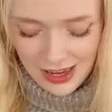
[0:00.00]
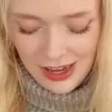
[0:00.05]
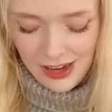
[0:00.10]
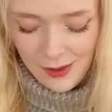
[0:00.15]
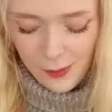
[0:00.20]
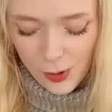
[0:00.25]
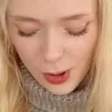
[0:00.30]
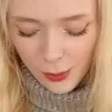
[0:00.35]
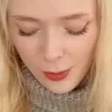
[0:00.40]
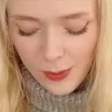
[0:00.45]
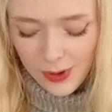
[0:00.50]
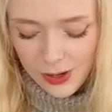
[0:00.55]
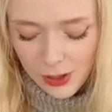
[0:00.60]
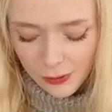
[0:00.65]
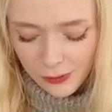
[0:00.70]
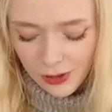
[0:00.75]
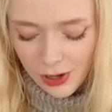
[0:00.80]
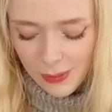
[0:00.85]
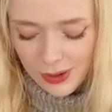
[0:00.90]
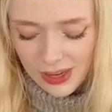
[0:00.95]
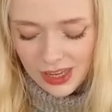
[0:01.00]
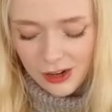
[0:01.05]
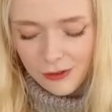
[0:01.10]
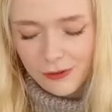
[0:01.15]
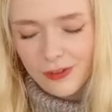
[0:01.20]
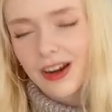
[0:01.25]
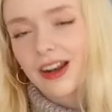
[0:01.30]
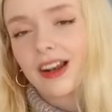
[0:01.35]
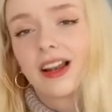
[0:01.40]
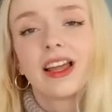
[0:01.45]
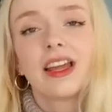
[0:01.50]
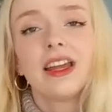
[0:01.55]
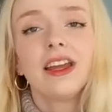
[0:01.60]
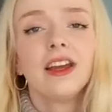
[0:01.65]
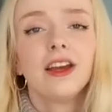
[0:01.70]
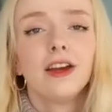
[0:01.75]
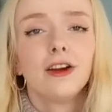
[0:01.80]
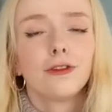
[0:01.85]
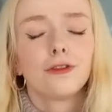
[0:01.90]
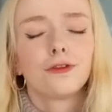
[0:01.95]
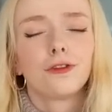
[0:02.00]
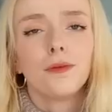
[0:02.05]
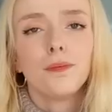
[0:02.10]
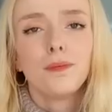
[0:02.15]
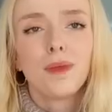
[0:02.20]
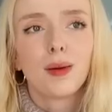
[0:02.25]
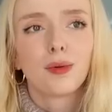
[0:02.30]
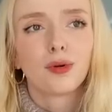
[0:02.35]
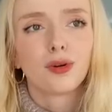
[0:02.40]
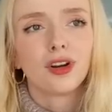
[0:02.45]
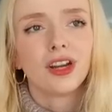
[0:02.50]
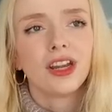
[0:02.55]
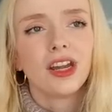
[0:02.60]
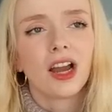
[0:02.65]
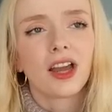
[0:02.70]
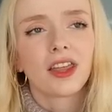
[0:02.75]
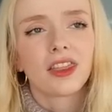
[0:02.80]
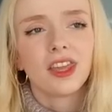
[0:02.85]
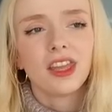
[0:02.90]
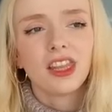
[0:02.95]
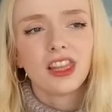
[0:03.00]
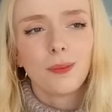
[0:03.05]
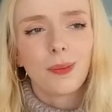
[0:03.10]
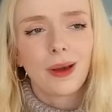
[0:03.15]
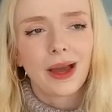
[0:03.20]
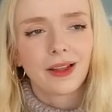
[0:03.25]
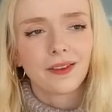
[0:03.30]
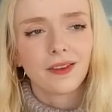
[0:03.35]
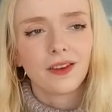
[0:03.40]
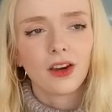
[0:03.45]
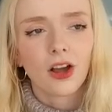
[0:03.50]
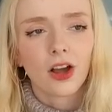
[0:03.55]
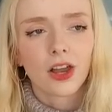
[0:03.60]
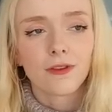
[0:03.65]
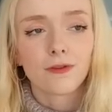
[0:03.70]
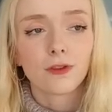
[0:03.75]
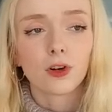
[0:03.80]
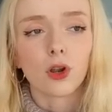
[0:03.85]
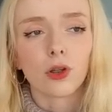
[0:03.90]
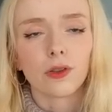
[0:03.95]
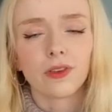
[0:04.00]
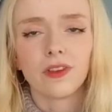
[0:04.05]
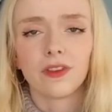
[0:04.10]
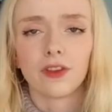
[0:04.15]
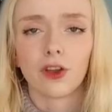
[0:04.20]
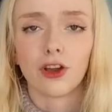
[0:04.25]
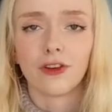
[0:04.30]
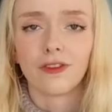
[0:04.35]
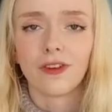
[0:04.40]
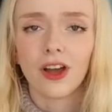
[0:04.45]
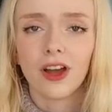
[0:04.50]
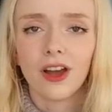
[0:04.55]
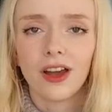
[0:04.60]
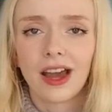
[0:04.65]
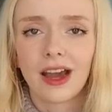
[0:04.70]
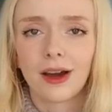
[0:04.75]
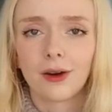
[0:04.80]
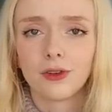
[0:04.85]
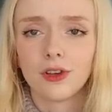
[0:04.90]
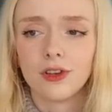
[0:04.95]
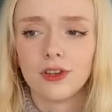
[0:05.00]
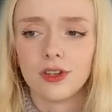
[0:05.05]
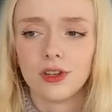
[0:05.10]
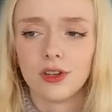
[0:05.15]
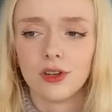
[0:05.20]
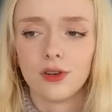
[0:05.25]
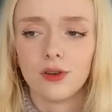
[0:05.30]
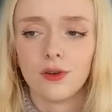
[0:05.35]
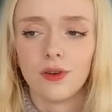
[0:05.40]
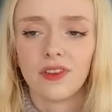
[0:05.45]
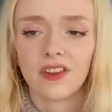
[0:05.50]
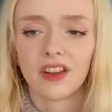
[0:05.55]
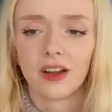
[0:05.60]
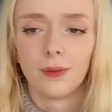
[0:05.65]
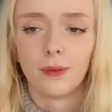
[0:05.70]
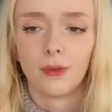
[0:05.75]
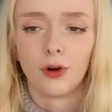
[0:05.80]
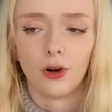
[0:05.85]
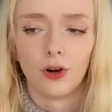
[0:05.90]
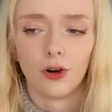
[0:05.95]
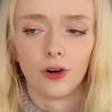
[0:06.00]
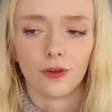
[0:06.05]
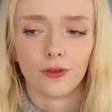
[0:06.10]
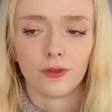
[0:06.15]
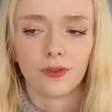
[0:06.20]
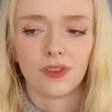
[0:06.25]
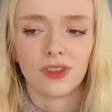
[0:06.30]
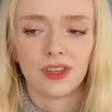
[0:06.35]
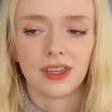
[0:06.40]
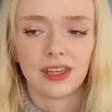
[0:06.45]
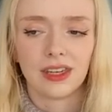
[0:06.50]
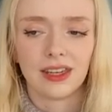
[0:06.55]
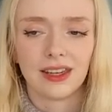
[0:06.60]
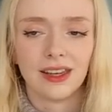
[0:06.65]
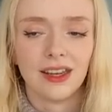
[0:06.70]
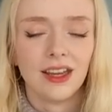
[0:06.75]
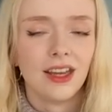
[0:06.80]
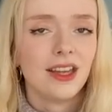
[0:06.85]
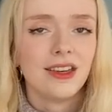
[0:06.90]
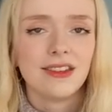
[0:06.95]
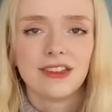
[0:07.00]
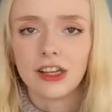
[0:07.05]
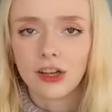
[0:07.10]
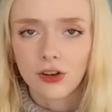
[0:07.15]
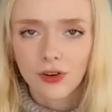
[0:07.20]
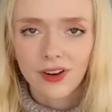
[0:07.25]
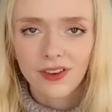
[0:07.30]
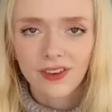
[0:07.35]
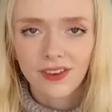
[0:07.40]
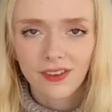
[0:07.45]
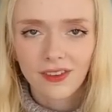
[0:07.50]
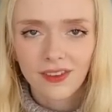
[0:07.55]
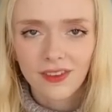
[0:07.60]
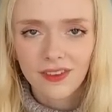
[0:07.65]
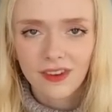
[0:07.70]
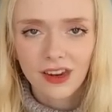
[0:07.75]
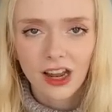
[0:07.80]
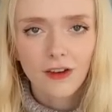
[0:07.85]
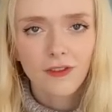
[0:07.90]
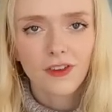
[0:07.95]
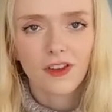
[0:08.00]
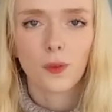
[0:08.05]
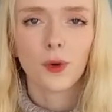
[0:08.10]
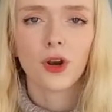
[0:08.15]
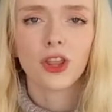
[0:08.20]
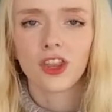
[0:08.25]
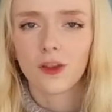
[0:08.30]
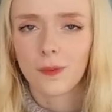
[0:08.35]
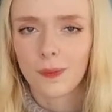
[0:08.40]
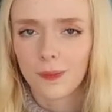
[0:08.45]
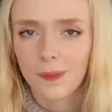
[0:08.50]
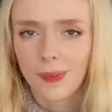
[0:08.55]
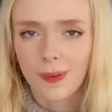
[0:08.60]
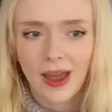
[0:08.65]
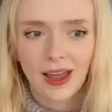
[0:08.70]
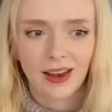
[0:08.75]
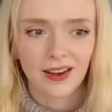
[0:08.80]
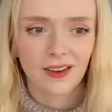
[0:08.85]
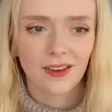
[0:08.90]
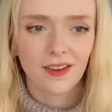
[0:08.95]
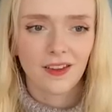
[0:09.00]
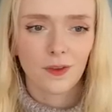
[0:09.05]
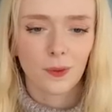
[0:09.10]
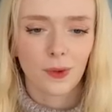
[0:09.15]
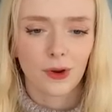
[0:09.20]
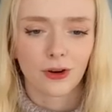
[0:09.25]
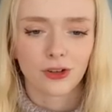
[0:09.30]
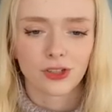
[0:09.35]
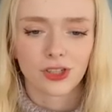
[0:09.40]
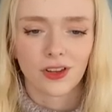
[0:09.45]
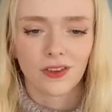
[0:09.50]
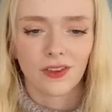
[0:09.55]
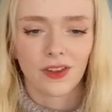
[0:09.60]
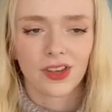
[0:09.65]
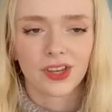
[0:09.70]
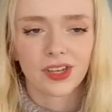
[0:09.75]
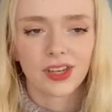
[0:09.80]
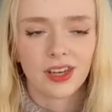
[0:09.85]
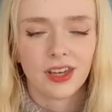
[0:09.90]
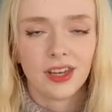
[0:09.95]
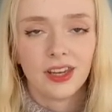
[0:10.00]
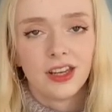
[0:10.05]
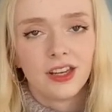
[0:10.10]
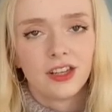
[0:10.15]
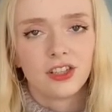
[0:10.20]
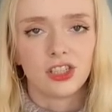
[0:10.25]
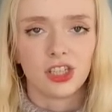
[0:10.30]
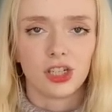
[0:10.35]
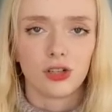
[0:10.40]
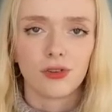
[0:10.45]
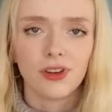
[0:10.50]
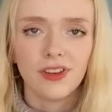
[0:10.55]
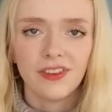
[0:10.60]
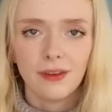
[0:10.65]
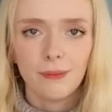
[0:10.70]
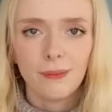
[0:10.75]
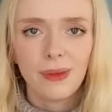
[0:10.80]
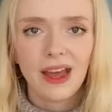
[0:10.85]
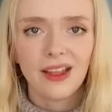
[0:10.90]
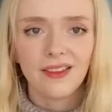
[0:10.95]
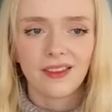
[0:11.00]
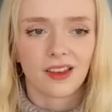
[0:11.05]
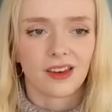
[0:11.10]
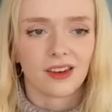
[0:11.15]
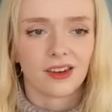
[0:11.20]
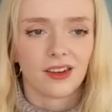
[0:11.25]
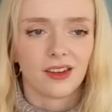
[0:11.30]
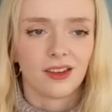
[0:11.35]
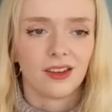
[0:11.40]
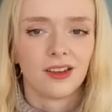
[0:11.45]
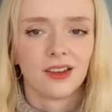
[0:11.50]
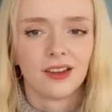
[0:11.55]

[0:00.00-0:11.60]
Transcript: It's probably not very beginner friendly. From memory, I think the pattern kind of glosses over how to do some of the decreases and stuff. It's one of those patterns where it's just like decrease in pattern.